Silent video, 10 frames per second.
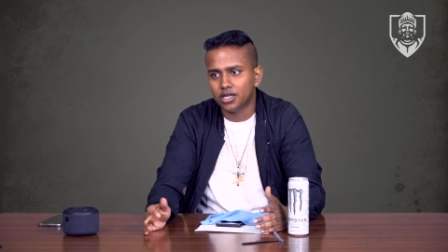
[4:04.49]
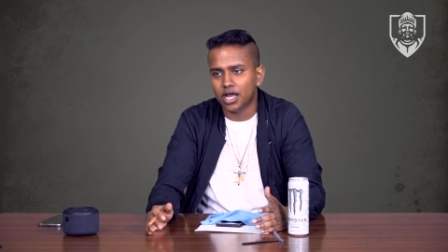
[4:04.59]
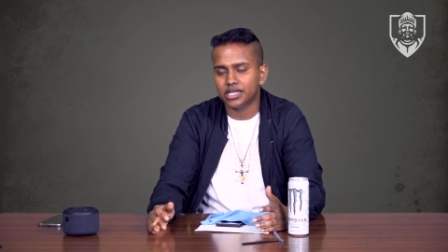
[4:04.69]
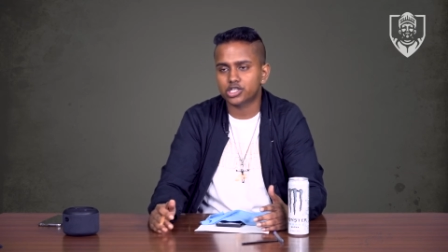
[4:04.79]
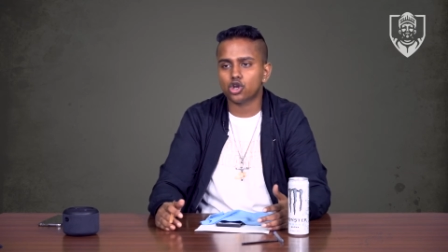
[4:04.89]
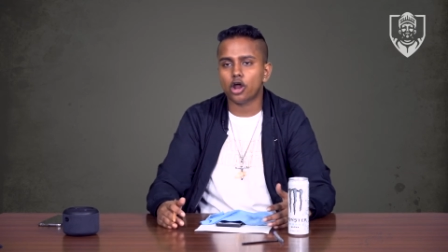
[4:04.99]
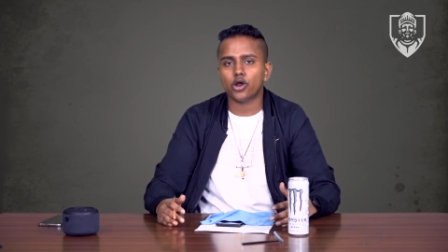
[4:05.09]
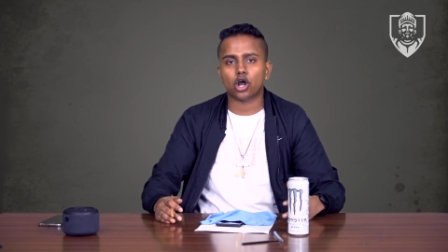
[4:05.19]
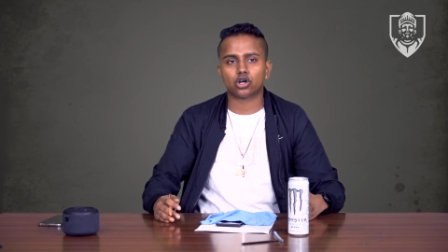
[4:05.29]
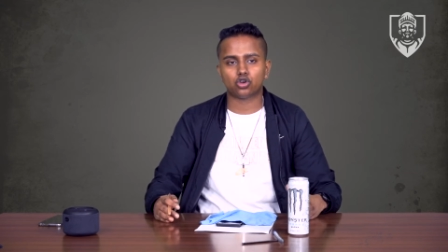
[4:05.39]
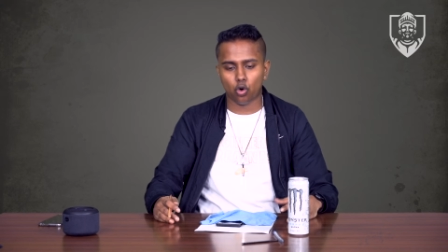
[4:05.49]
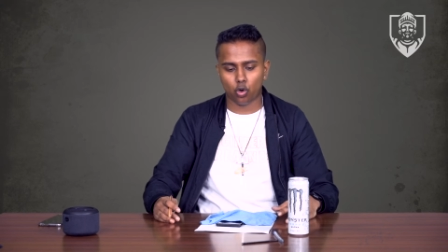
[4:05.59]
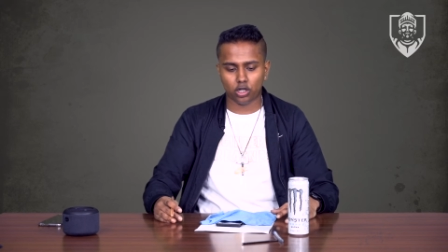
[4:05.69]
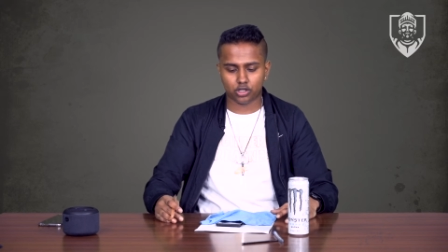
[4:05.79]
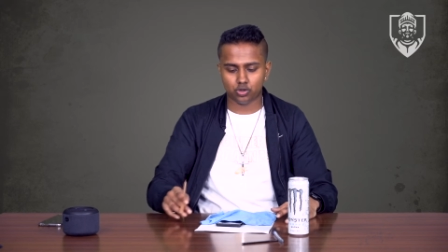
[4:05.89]
Uh, it's not our
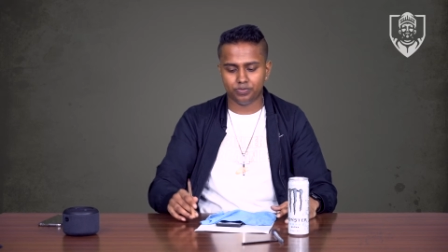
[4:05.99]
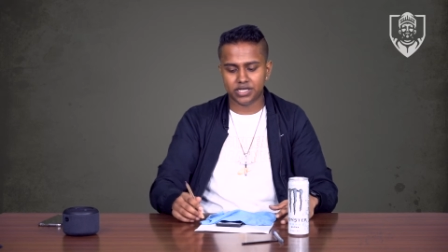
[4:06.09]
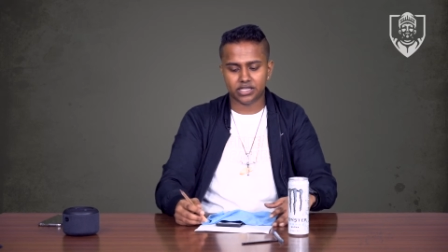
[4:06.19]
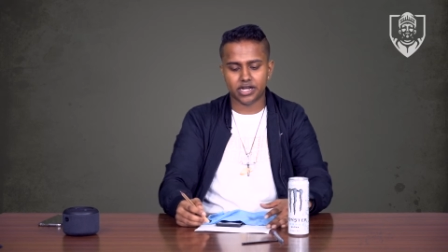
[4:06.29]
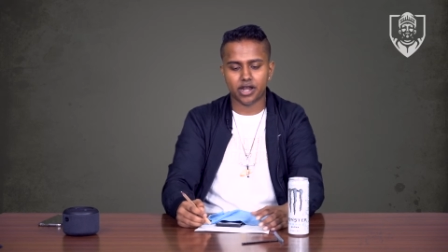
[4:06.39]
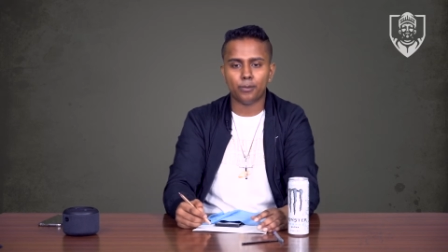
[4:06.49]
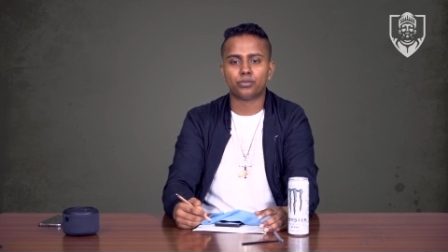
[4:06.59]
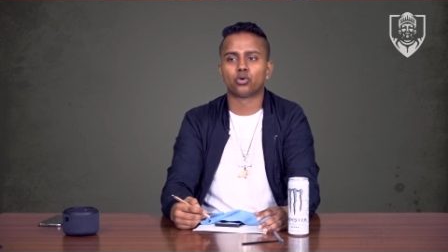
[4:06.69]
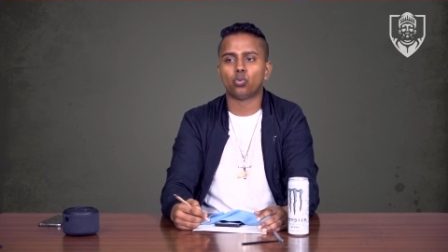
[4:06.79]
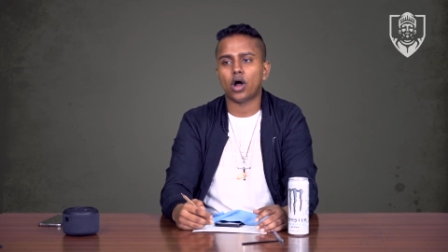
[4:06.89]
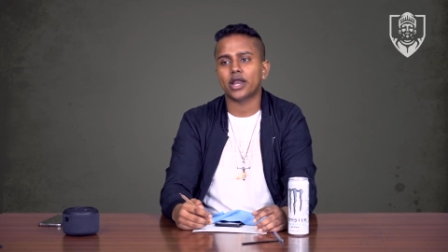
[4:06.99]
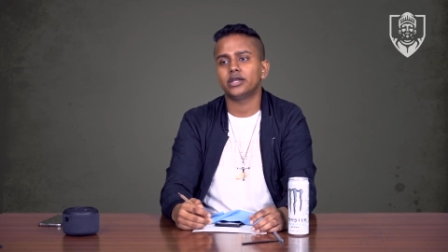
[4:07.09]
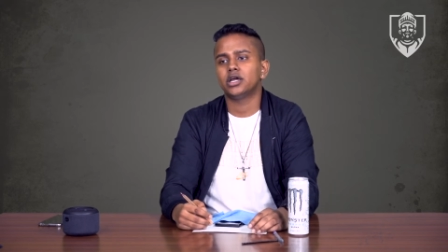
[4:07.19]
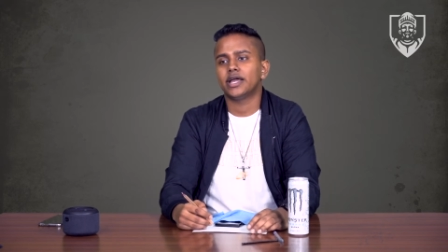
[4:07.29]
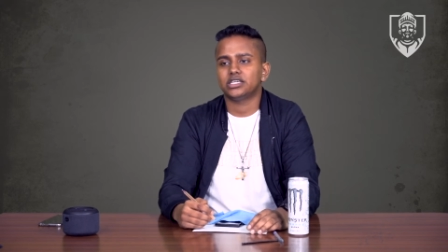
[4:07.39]
goal to be the number one
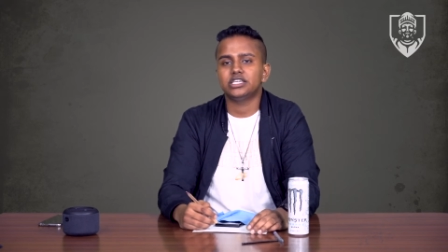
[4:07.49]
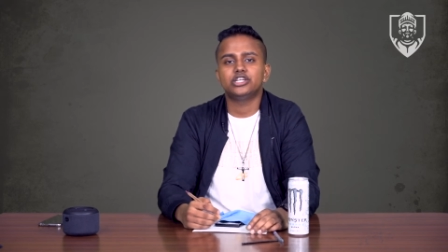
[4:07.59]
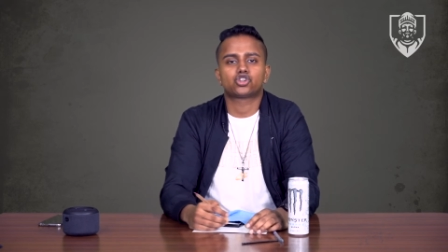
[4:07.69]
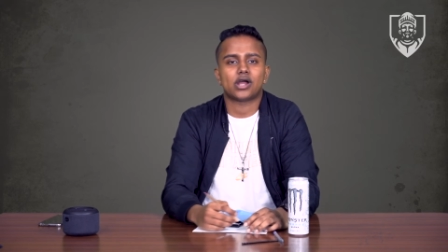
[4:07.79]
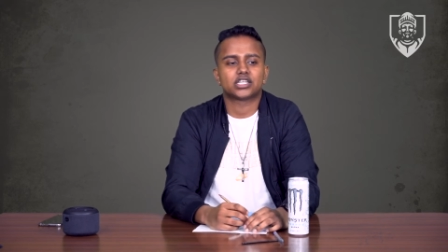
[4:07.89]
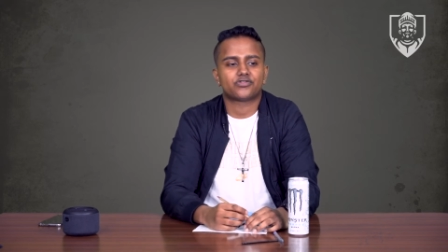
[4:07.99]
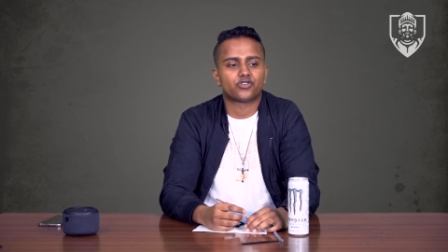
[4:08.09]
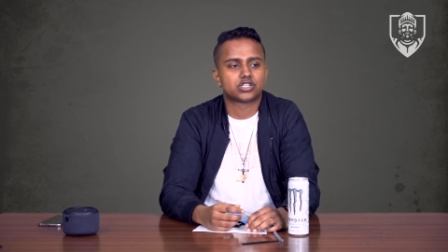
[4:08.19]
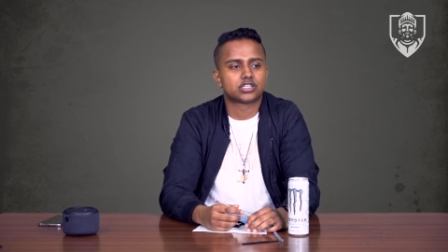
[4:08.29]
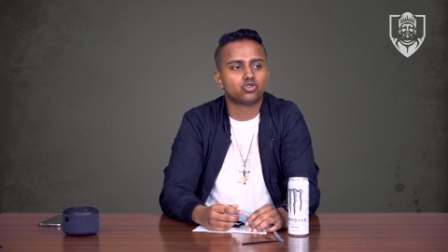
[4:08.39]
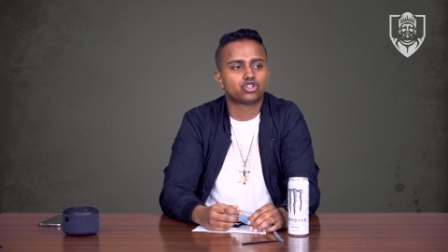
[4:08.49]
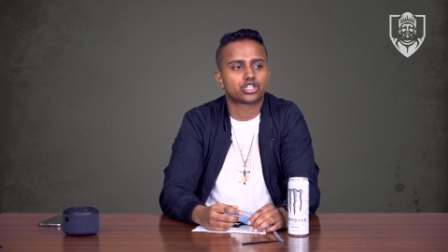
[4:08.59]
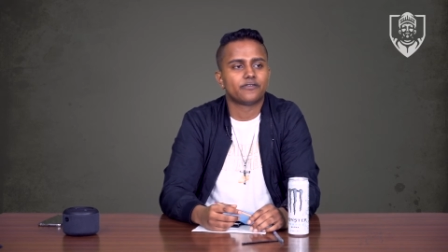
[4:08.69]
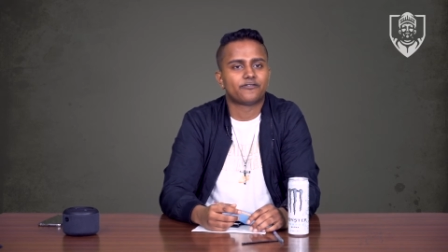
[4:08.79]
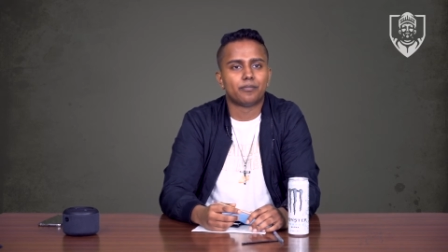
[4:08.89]
e-transfer
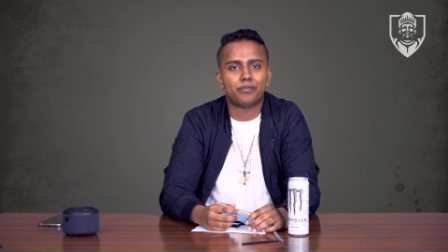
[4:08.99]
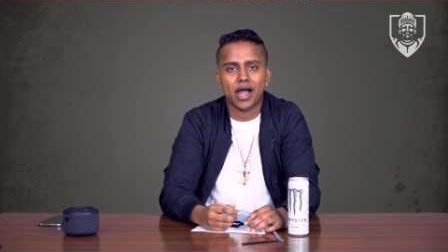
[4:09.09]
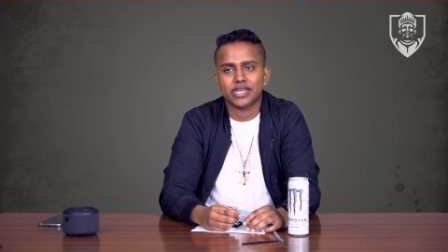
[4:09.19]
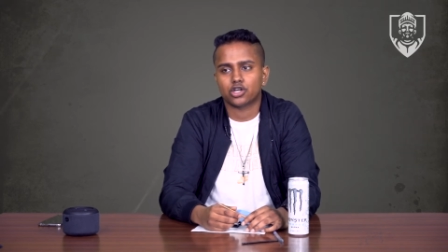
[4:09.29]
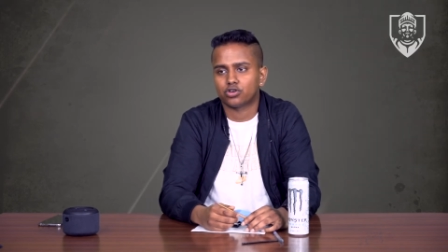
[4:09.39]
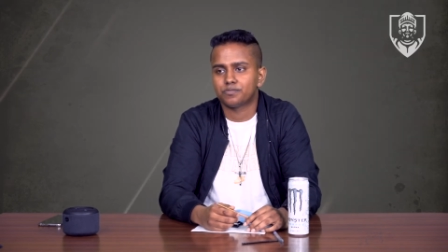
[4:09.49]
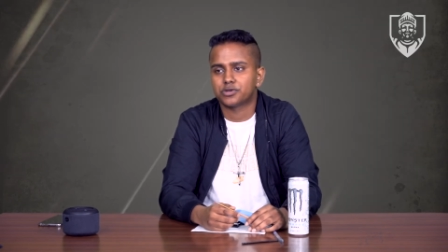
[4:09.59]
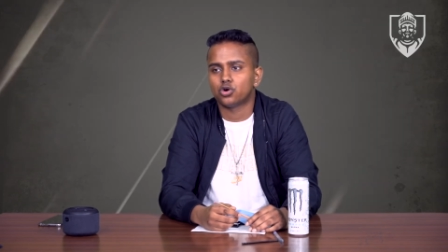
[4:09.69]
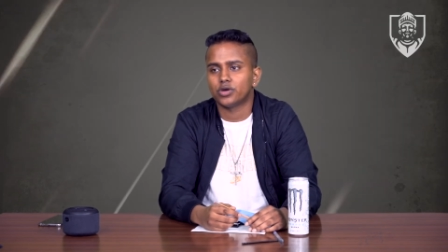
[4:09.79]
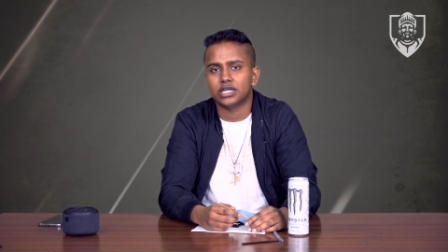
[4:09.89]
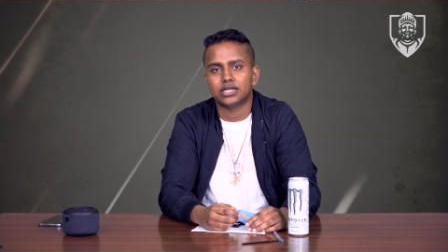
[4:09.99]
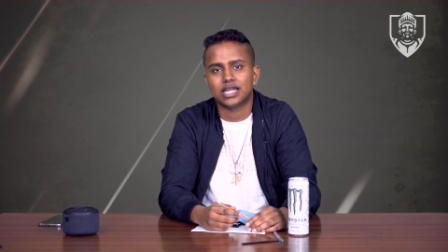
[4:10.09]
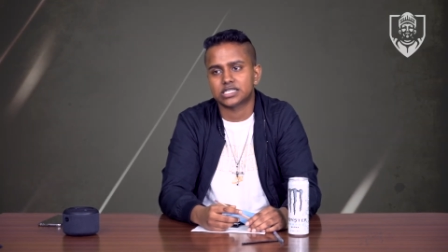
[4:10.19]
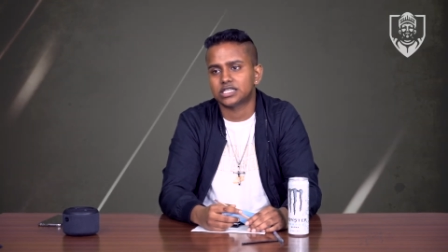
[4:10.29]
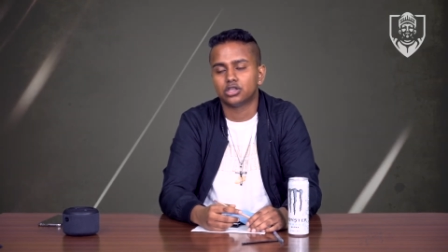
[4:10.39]
solution for buying crypto in
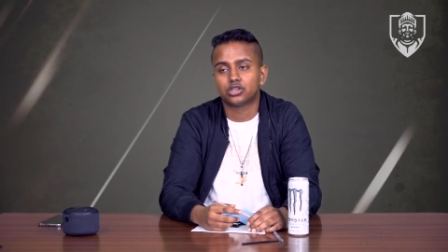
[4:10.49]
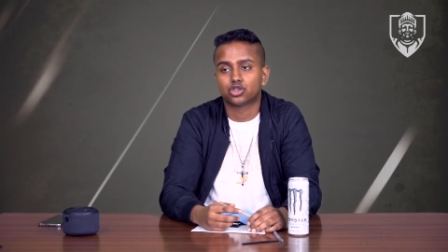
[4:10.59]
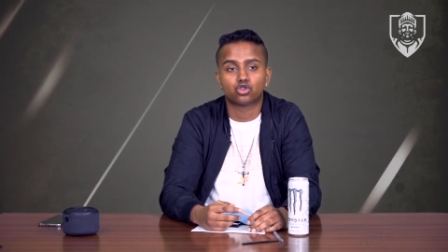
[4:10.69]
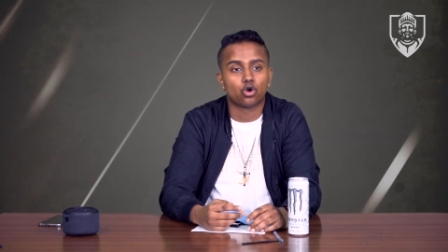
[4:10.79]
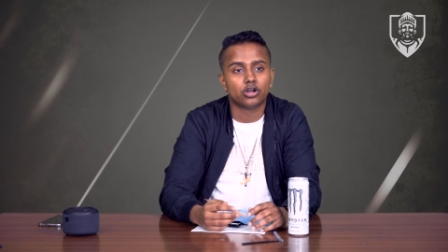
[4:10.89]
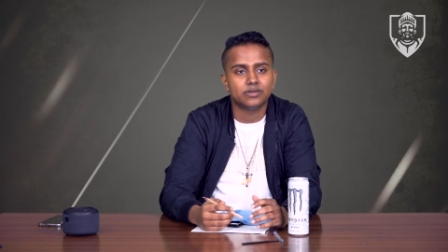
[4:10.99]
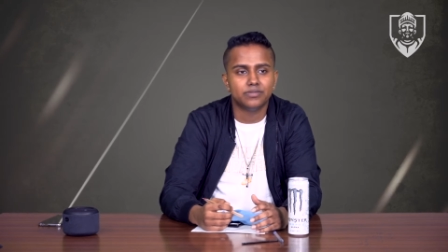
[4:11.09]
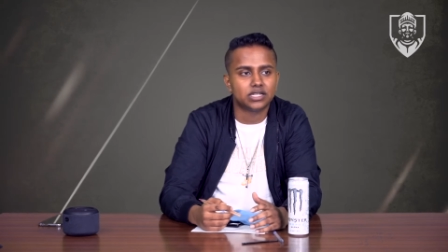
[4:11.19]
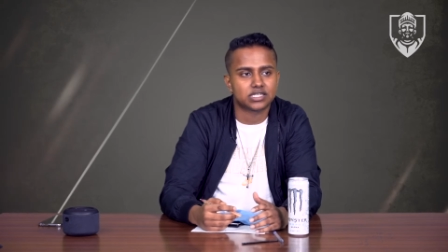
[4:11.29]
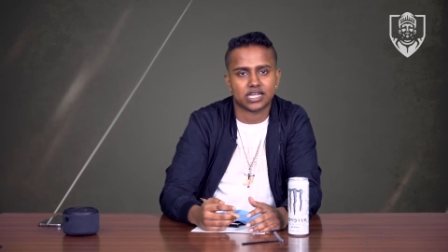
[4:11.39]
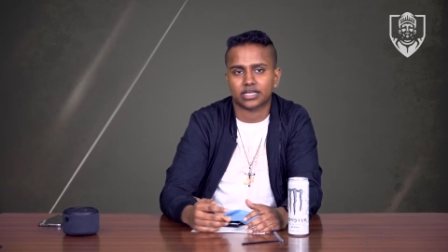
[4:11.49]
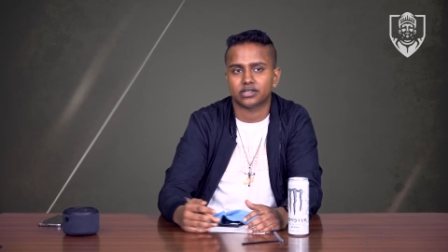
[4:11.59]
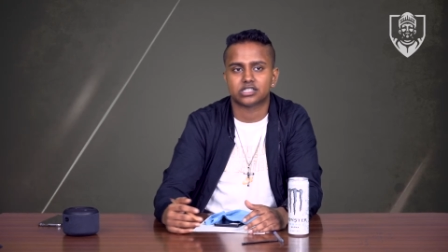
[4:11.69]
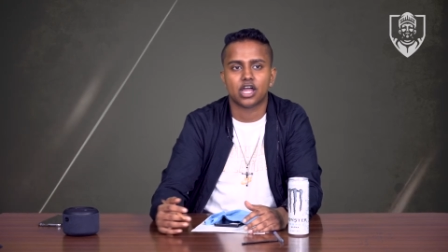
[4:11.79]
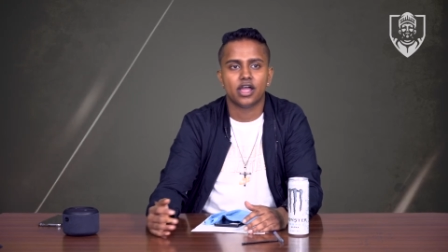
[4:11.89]
less than 30
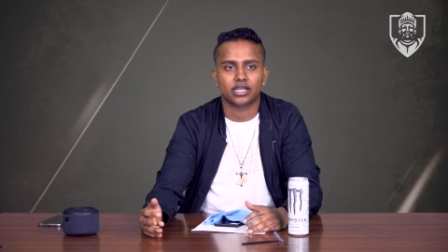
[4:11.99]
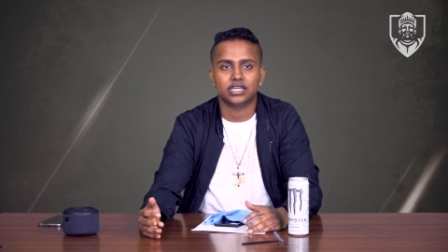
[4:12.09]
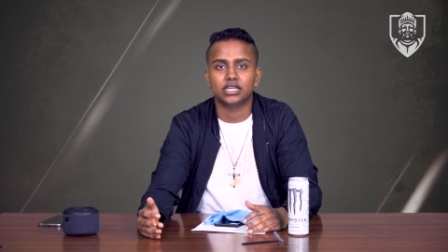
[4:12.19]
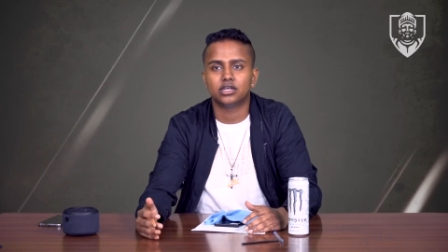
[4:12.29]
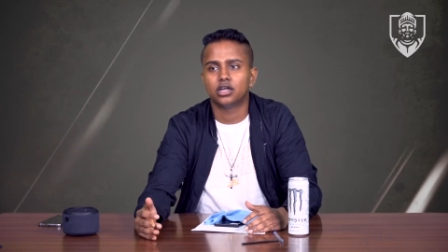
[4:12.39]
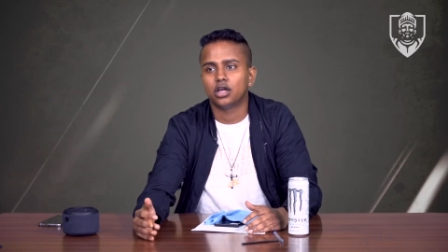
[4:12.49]
milliseconds in